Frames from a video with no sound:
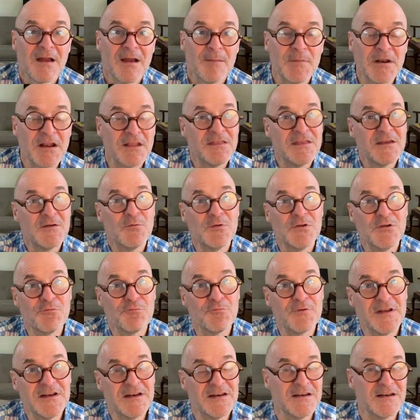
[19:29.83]
I mean, I think when you
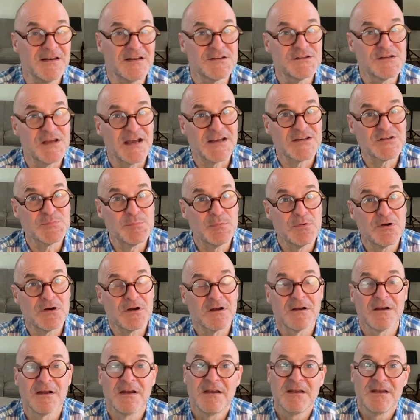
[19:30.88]
read it in a
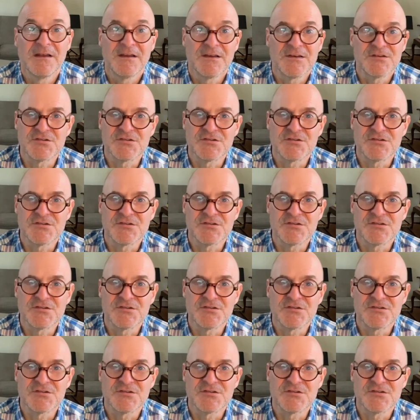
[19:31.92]
textbook, you